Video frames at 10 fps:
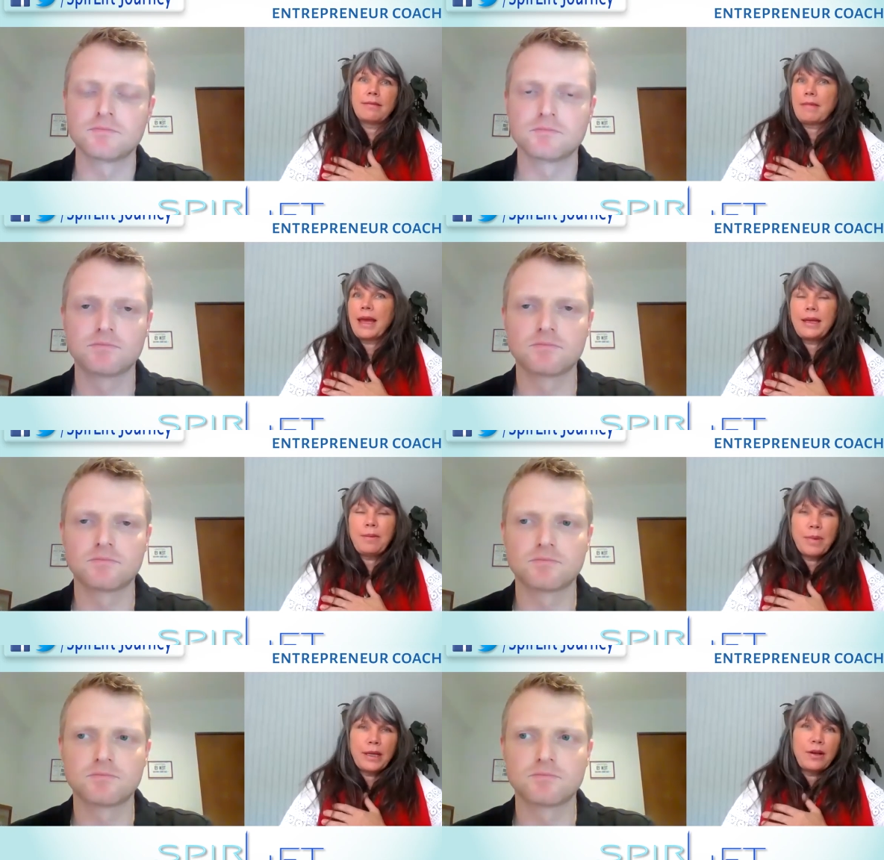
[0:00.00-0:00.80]
Speaker 1: any
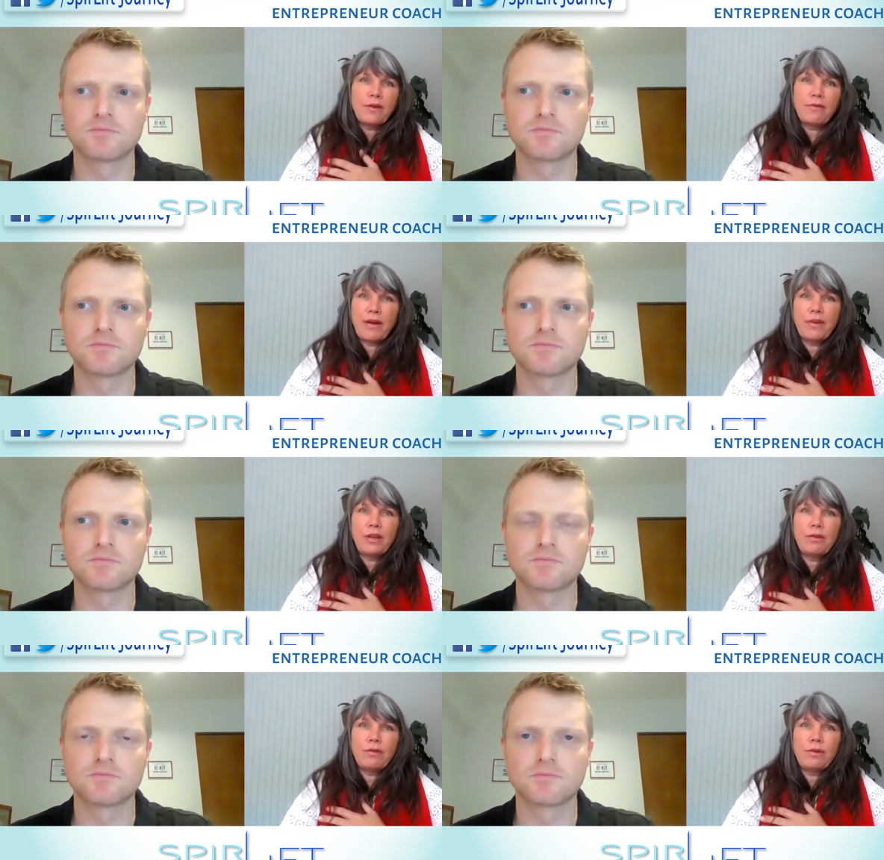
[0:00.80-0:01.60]
money or
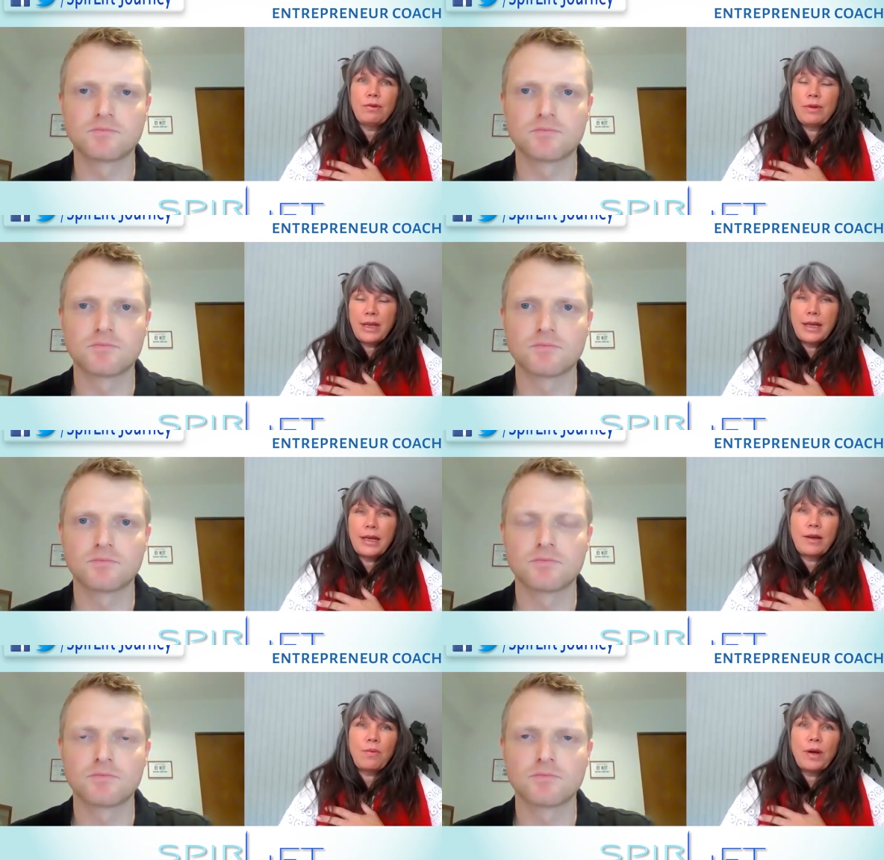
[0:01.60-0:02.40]
revenue you
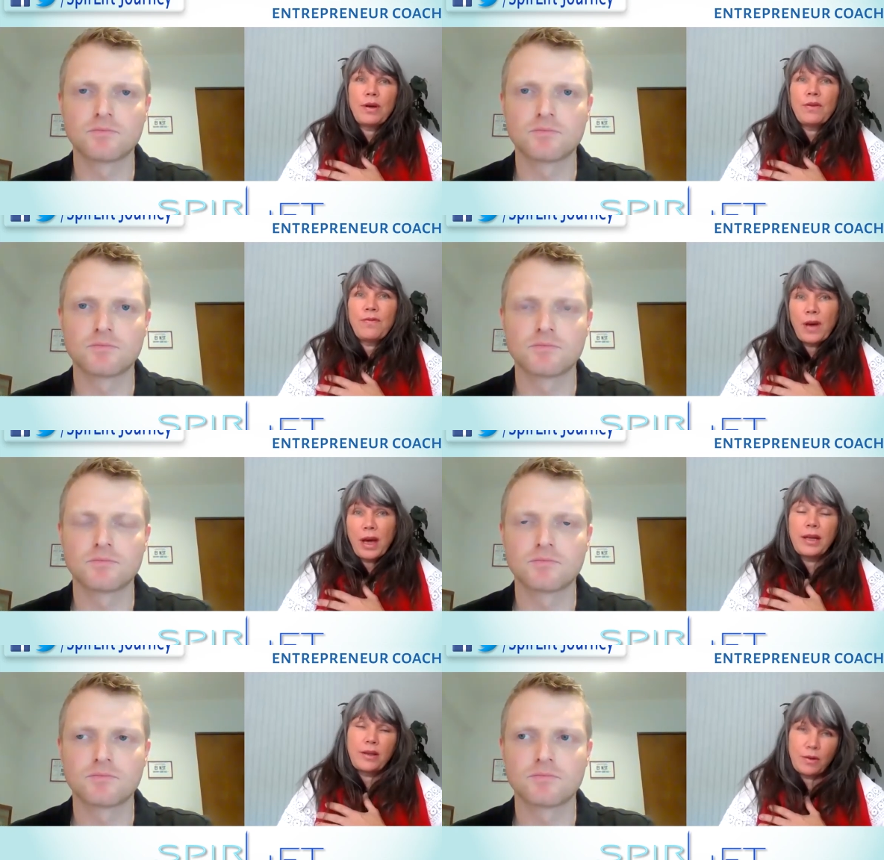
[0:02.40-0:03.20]
need will
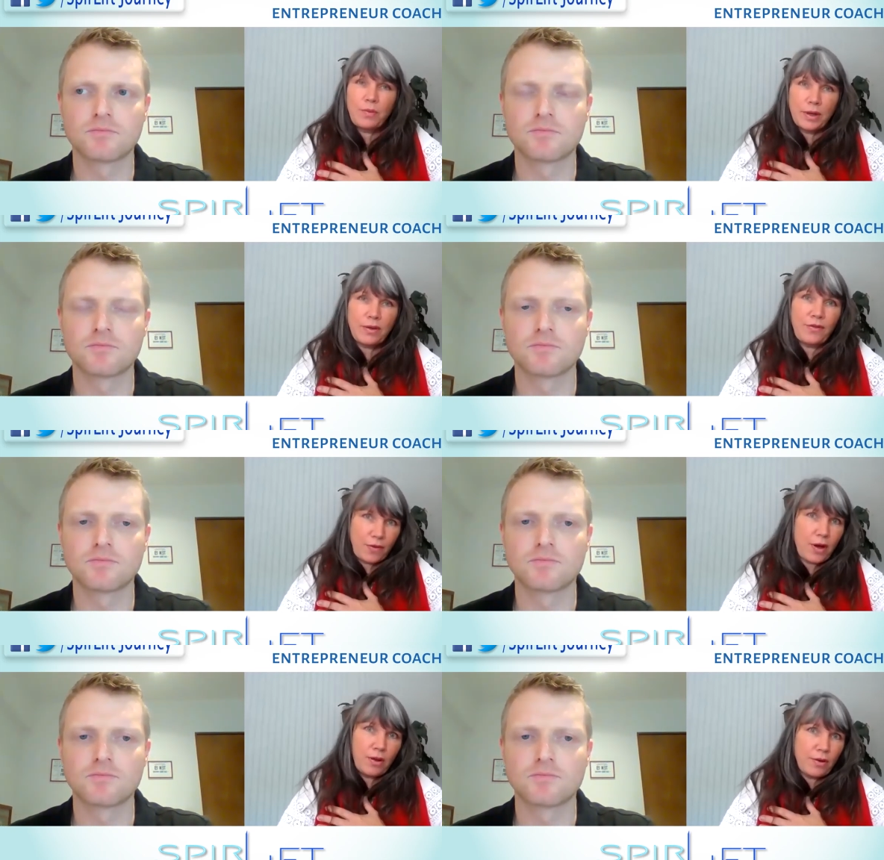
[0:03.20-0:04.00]
find you, will
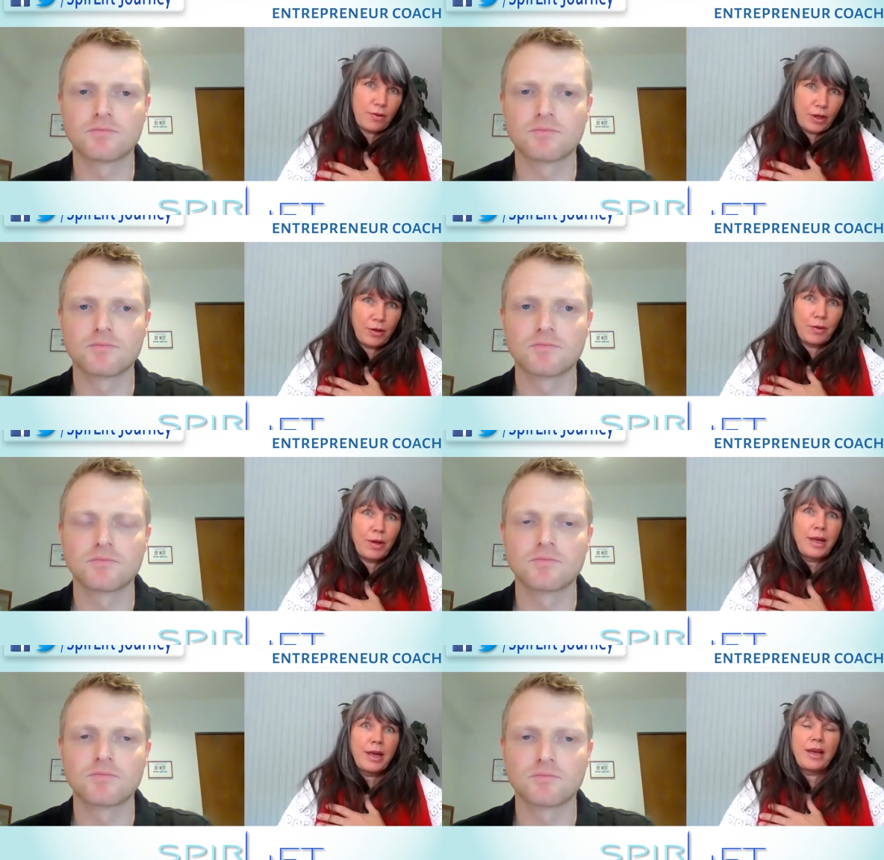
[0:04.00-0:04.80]
follow you
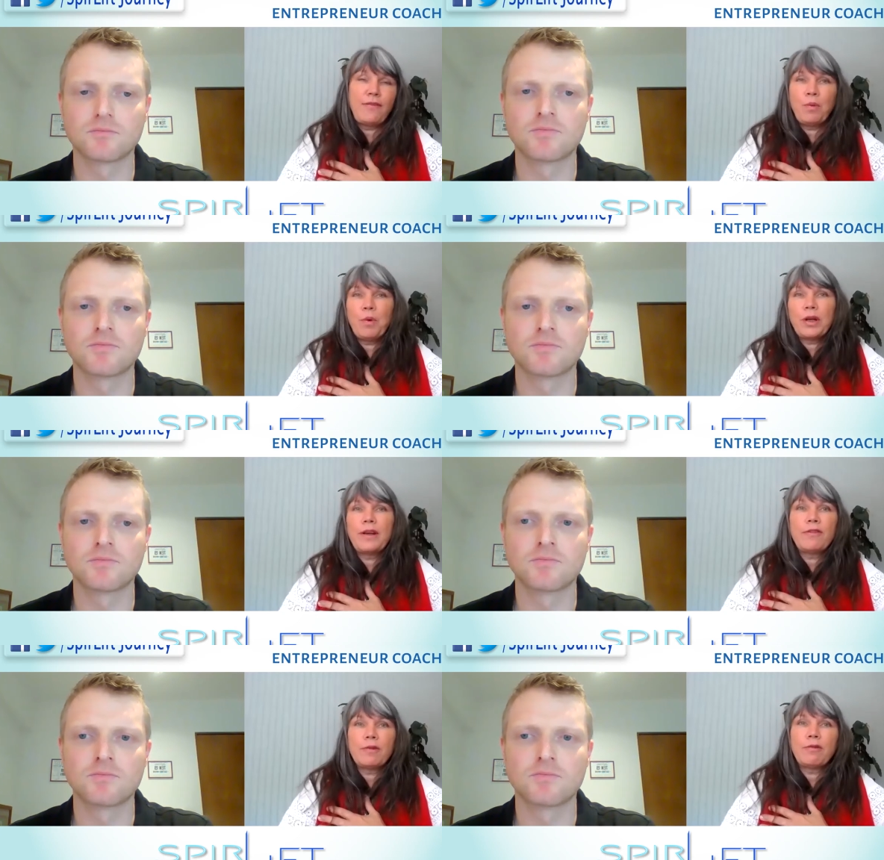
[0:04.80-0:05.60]
if you're
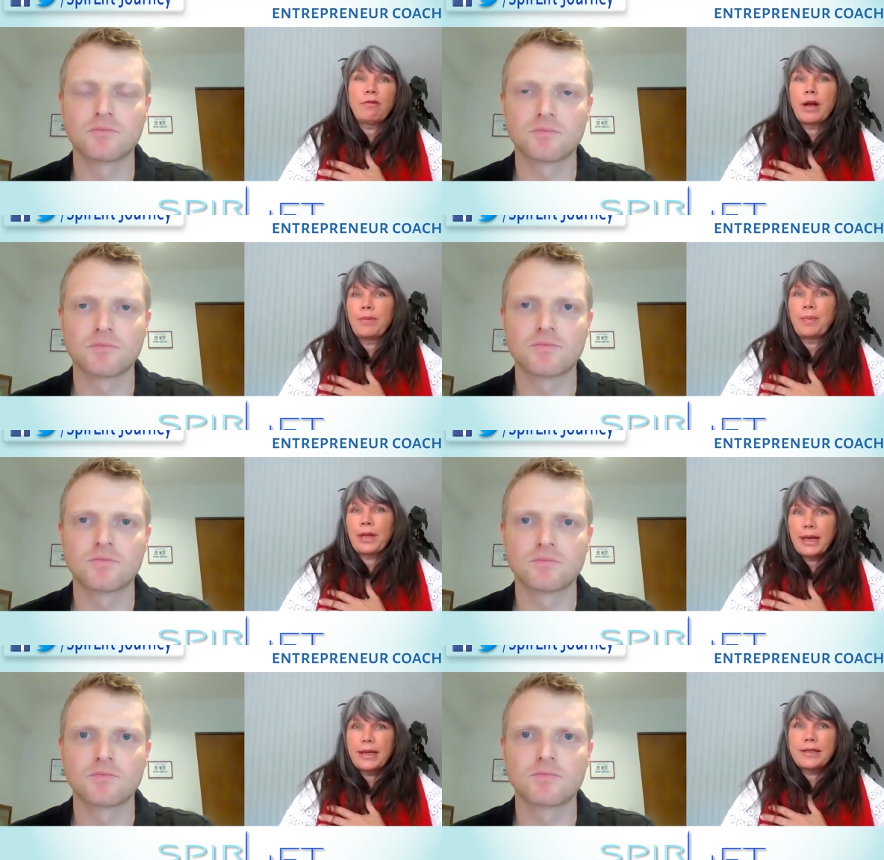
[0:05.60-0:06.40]
working from the right
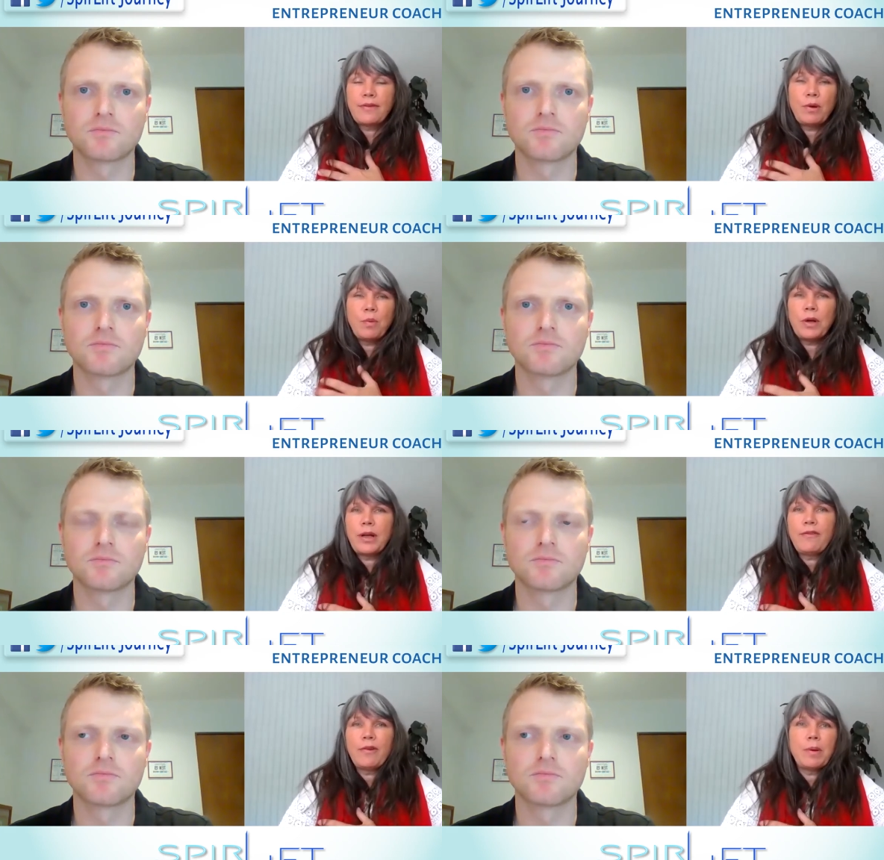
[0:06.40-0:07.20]
place. If you're
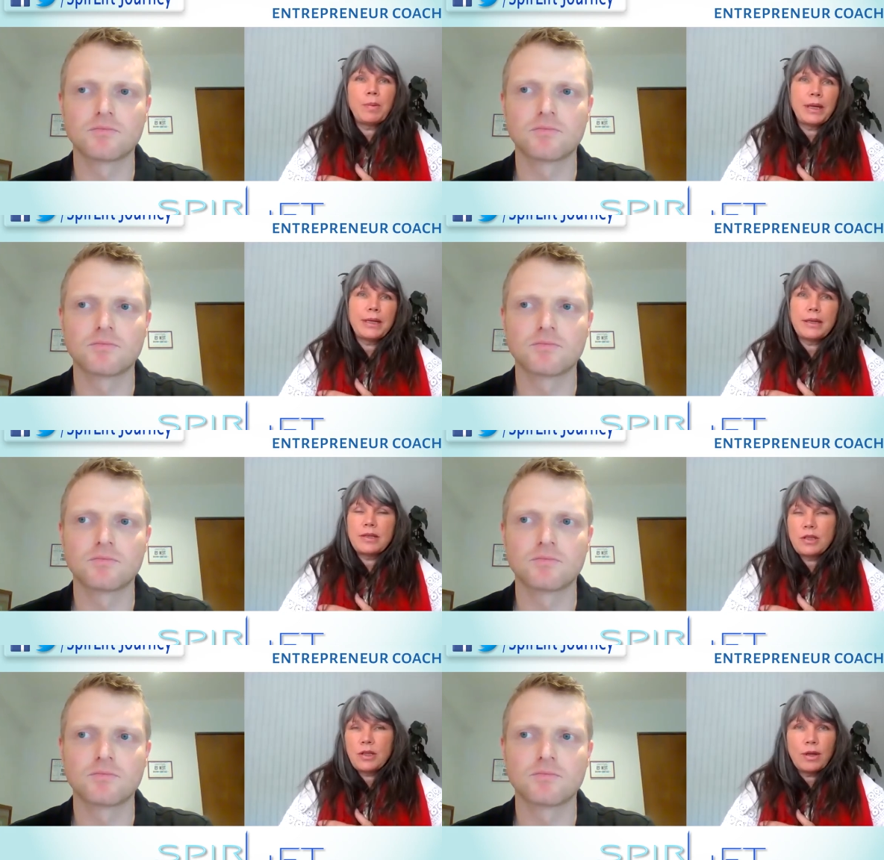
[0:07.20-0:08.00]
working from a place
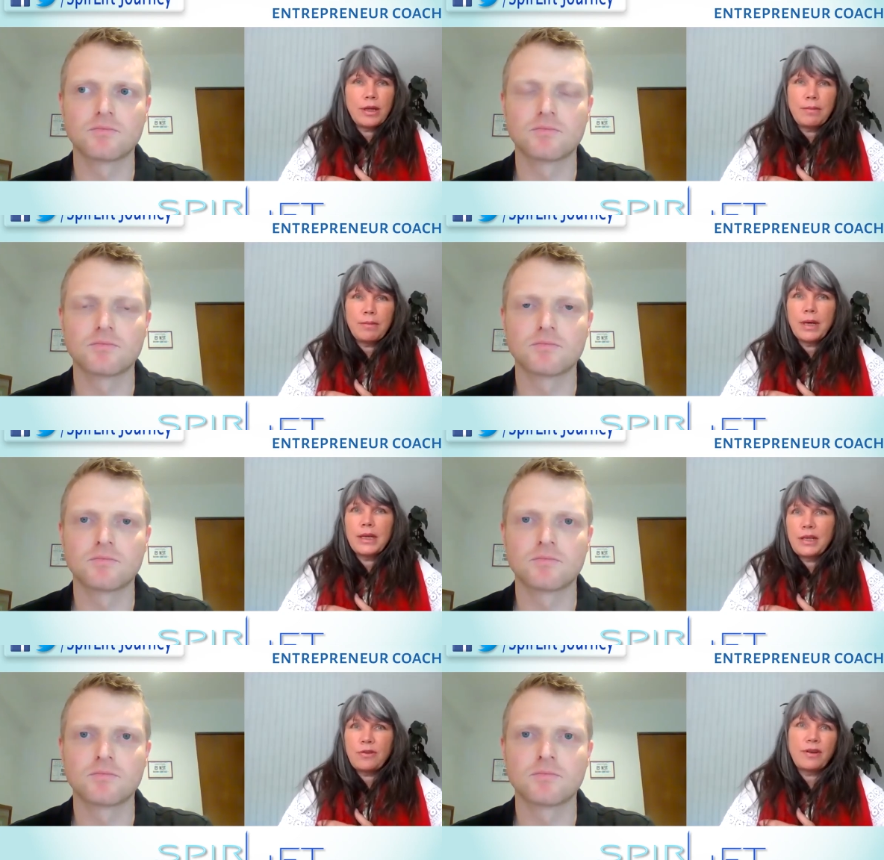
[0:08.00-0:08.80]
that's totally
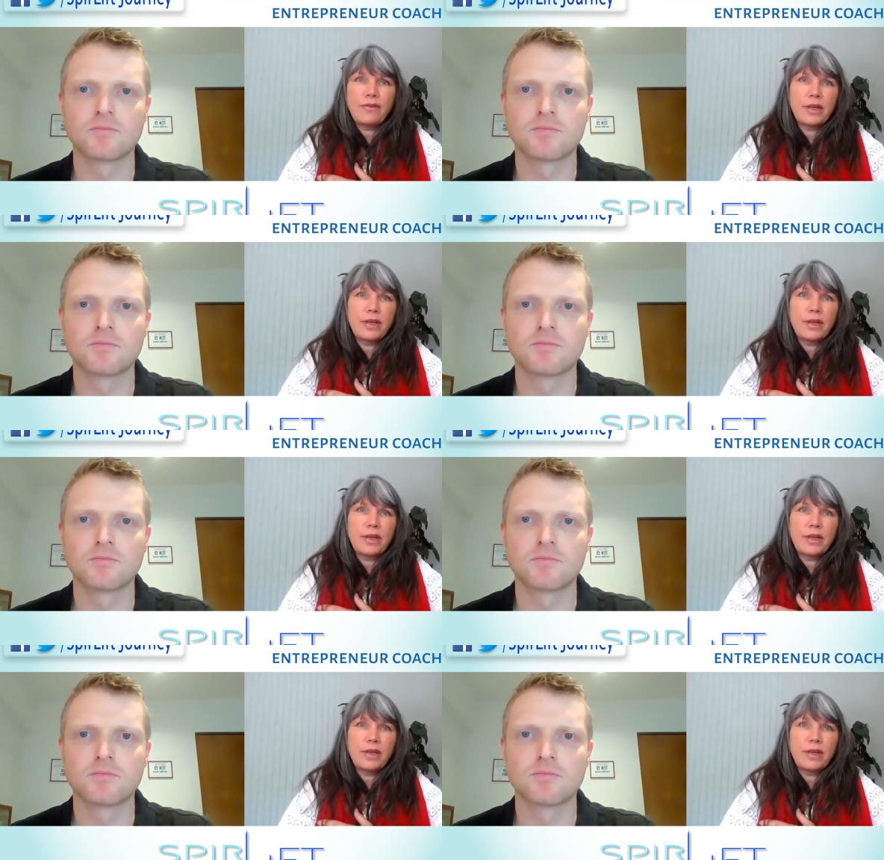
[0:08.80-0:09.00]
money driven,